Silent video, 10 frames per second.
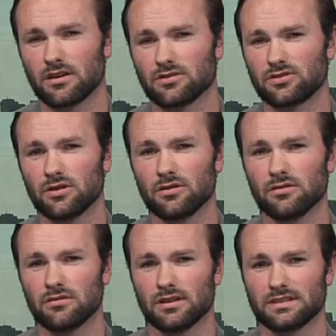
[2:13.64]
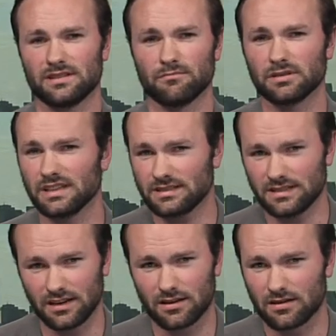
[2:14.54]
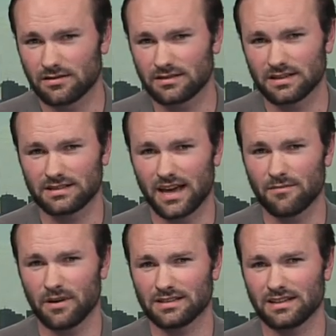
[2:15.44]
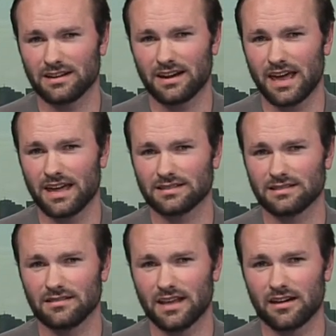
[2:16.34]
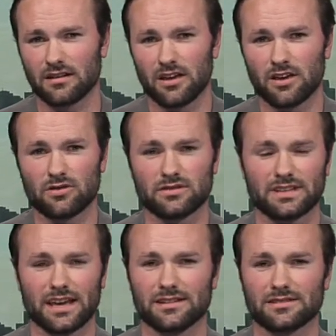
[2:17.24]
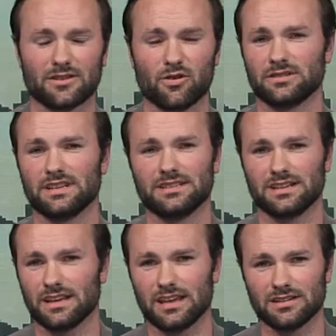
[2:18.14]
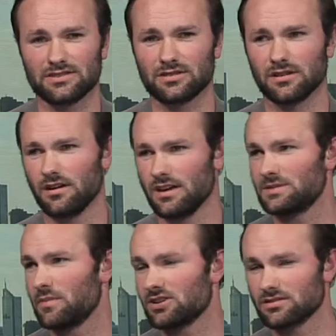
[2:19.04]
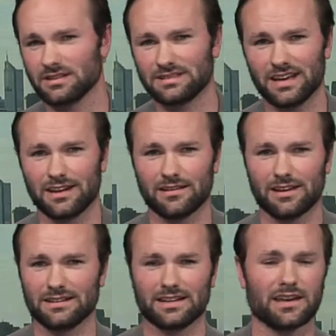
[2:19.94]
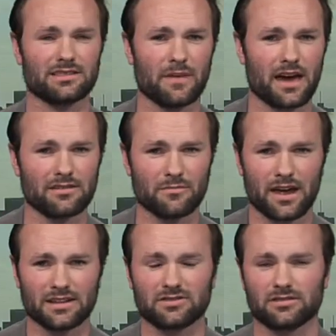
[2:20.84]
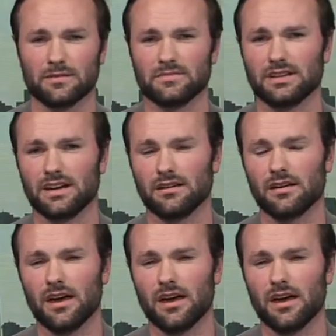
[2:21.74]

too simplistic to say by Senator Hanson that you send autistic kids to a specialist setting and take them out of the mainstream setting.